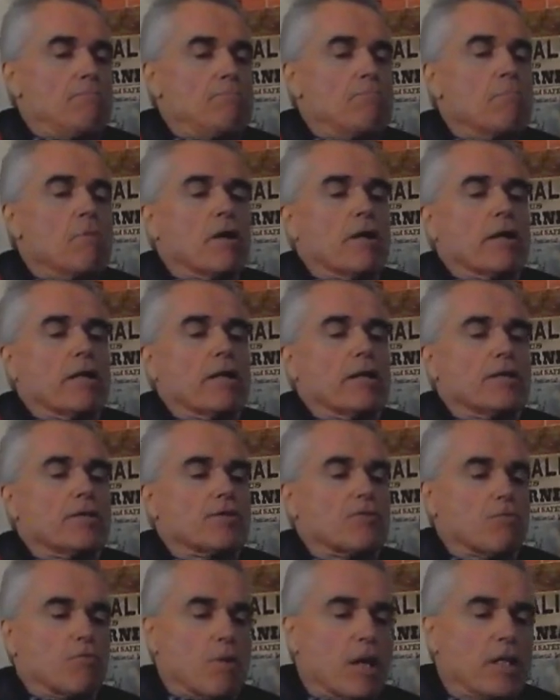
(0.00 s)

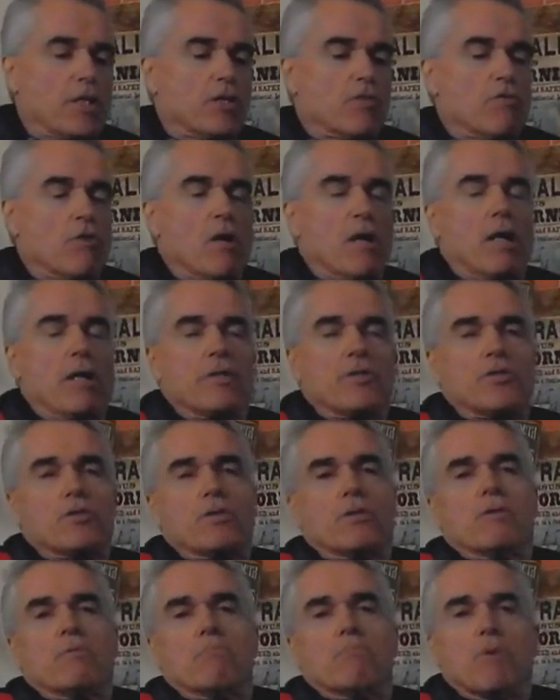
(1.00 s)
markets,
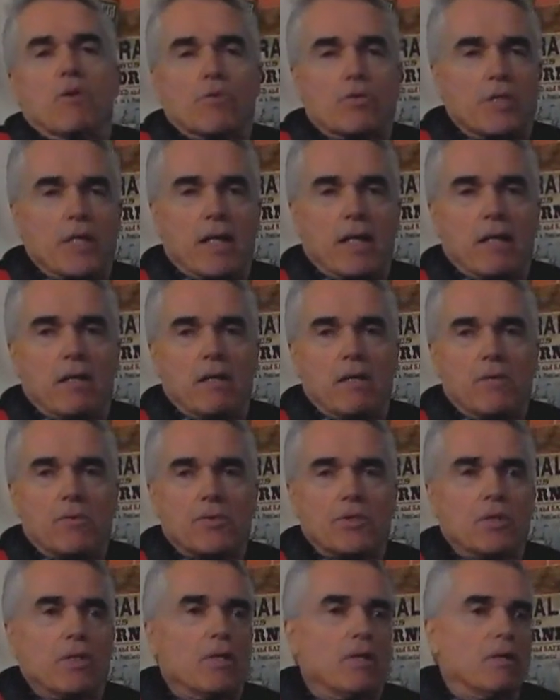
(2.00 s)
restaurants,
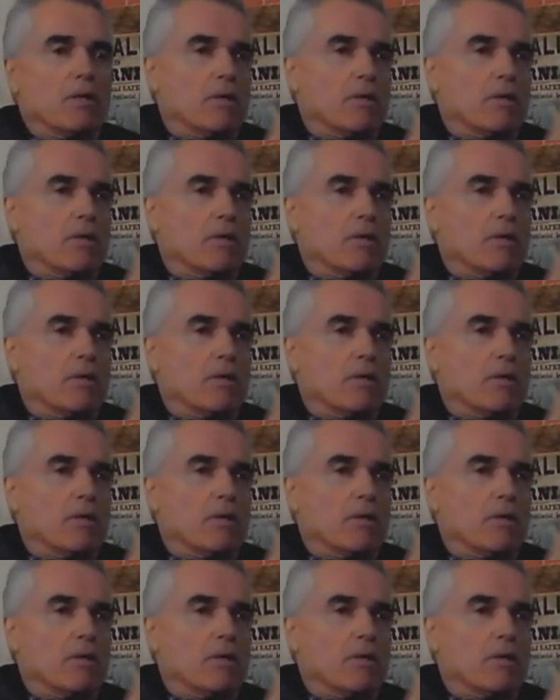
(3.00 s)
motels,